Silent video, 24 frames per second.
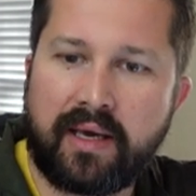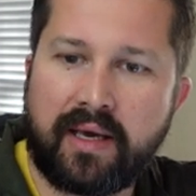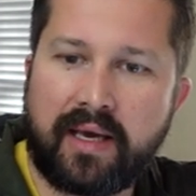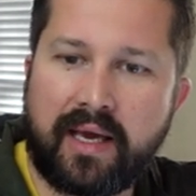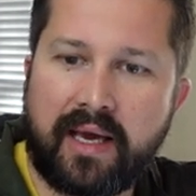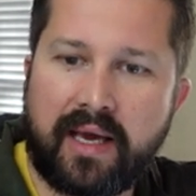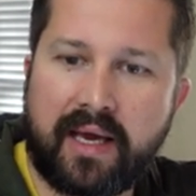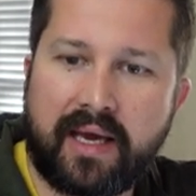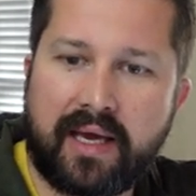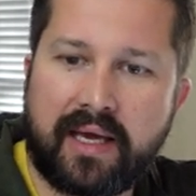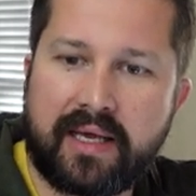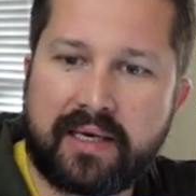
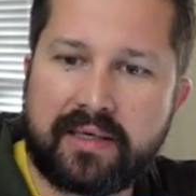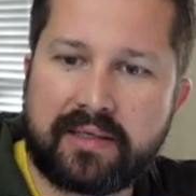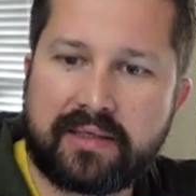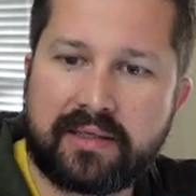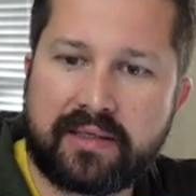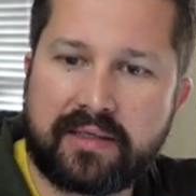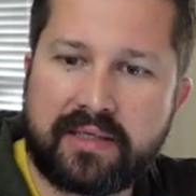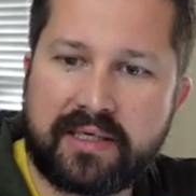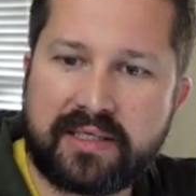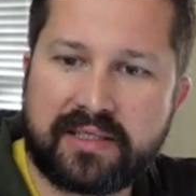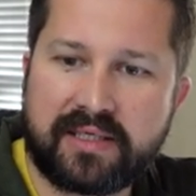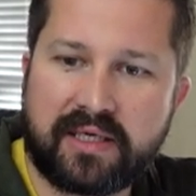And
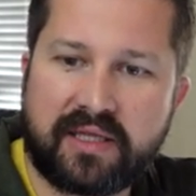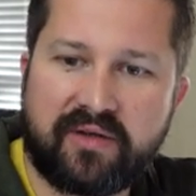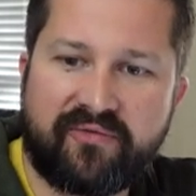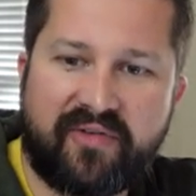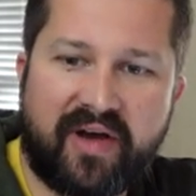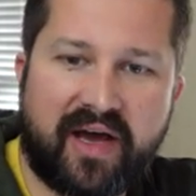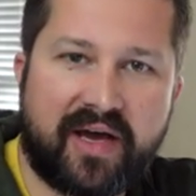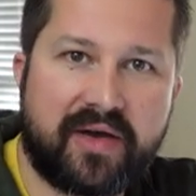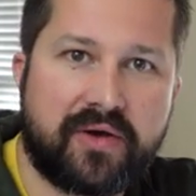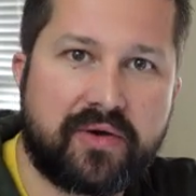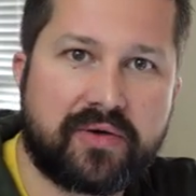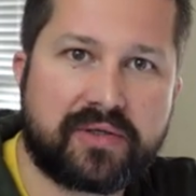these other
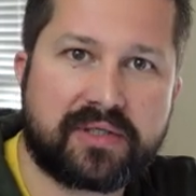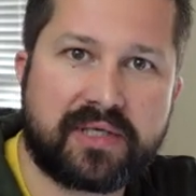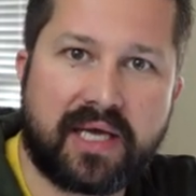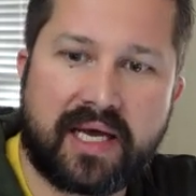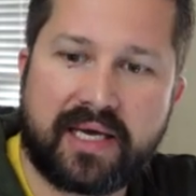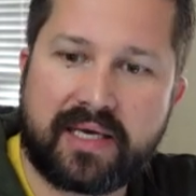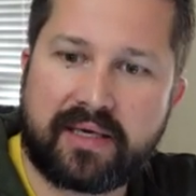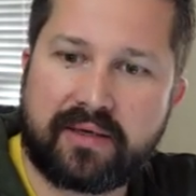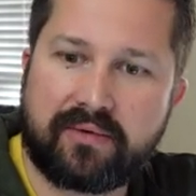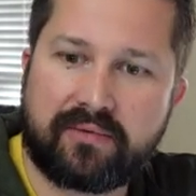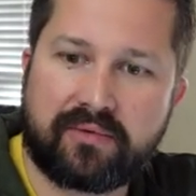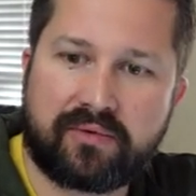values
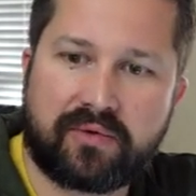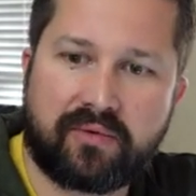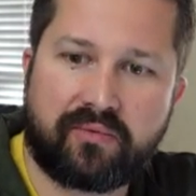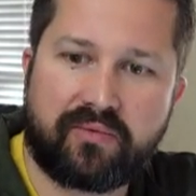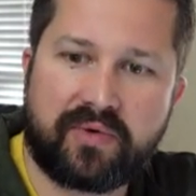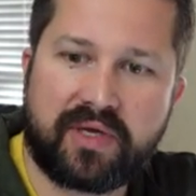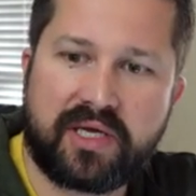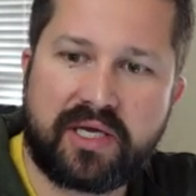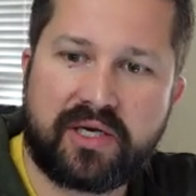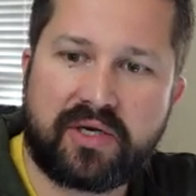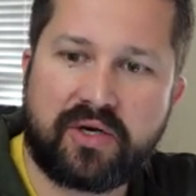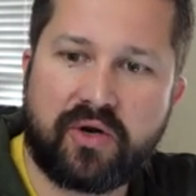like the
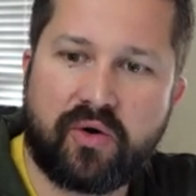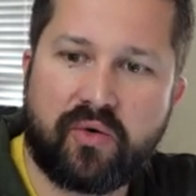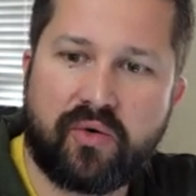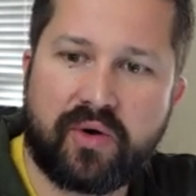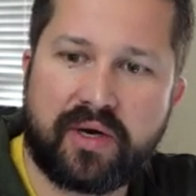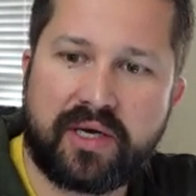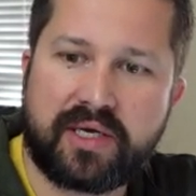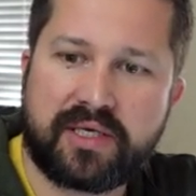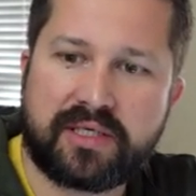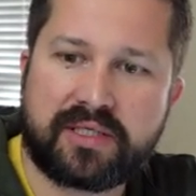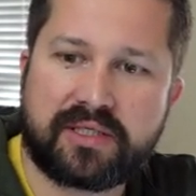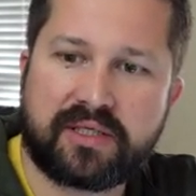read
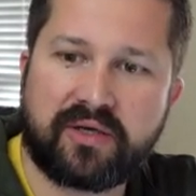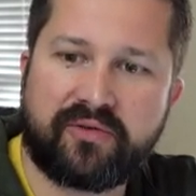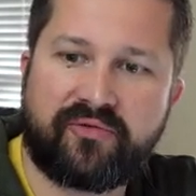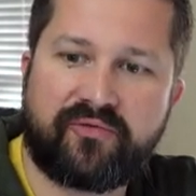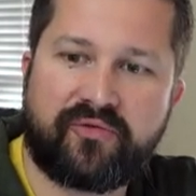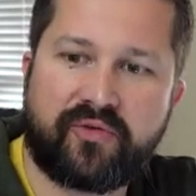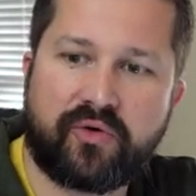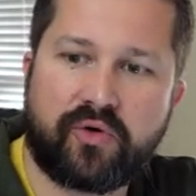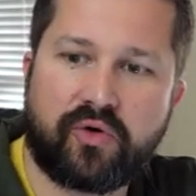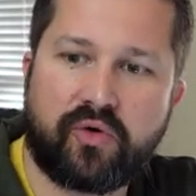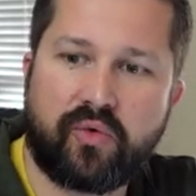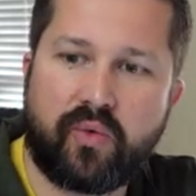noise, the
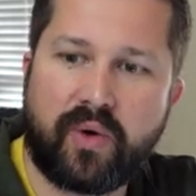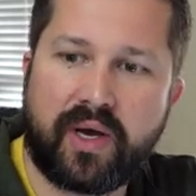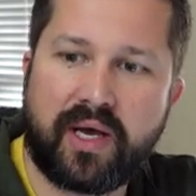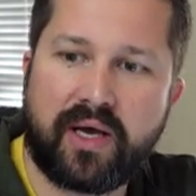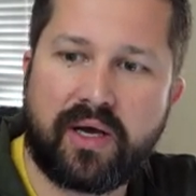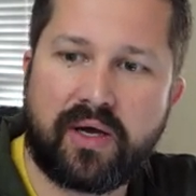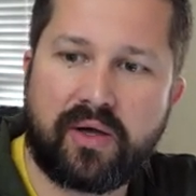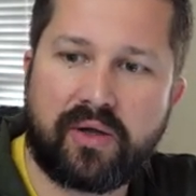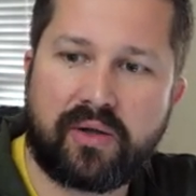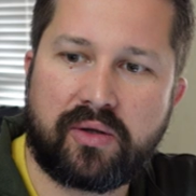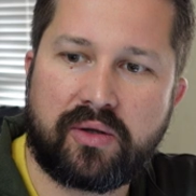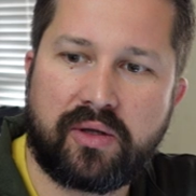full
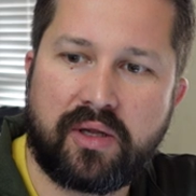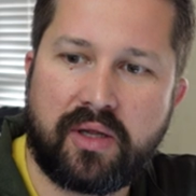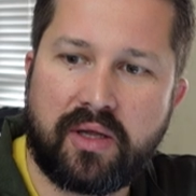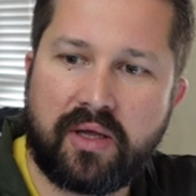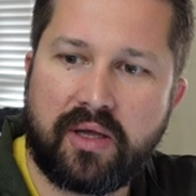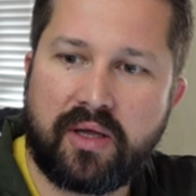well,